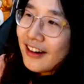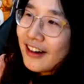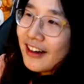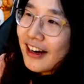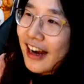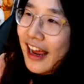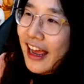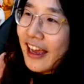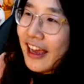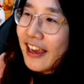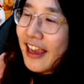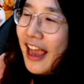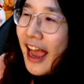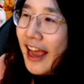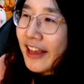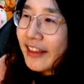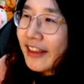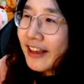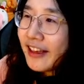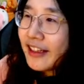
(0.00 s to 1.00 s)
Yeah, I
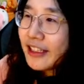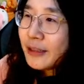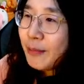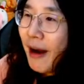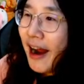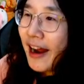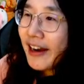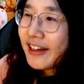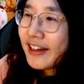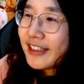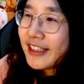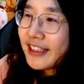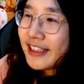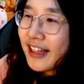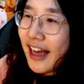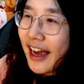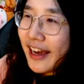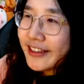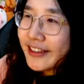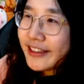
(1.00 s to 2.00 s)
think this part is
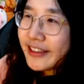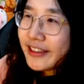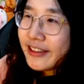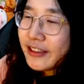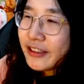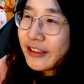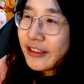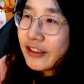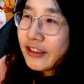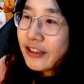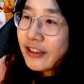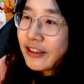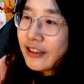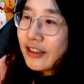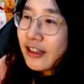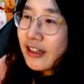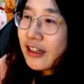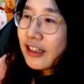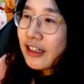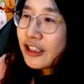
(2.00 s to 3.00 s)
nice.
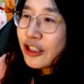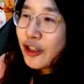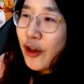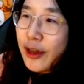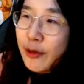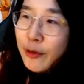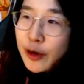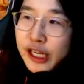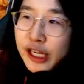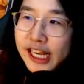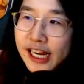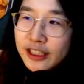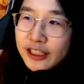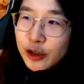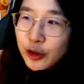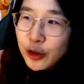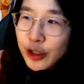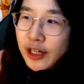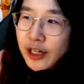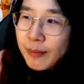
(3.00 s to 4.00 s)
So you will need a
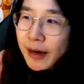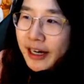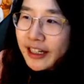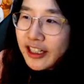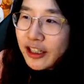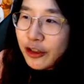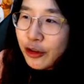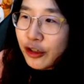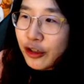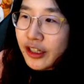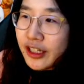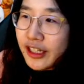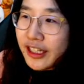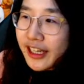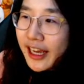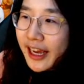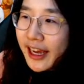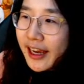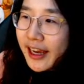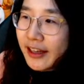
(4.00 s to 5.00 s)
2D marker nodon
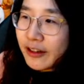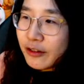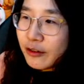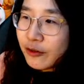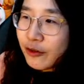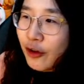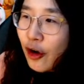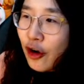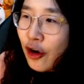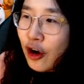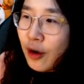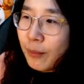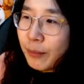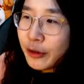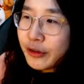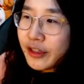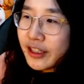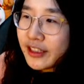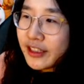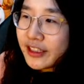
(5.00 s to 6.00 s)
again for computing
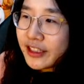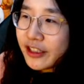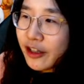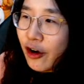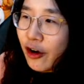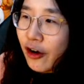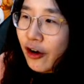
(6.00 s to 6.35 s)
the score.